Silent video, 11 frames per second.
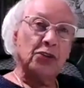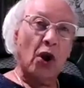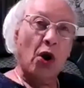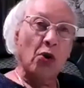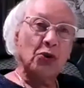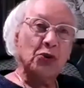
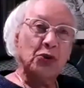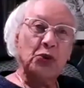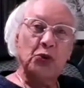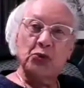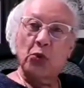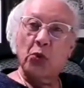talk
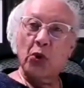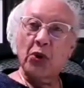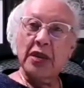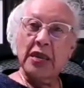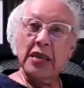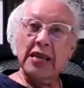to the
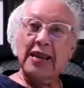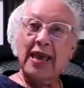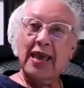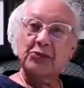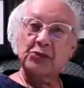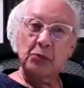working
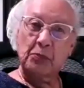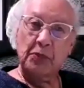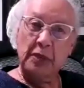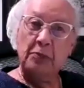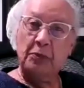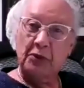class
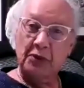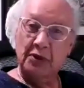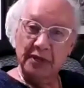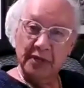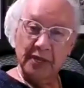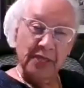people.
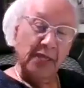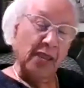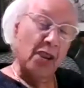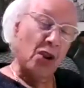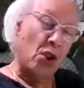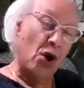
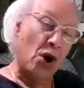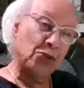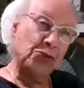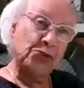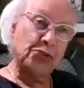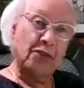They
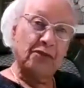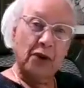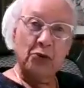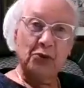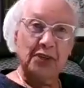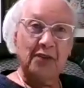lost the
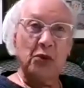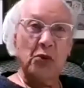vote.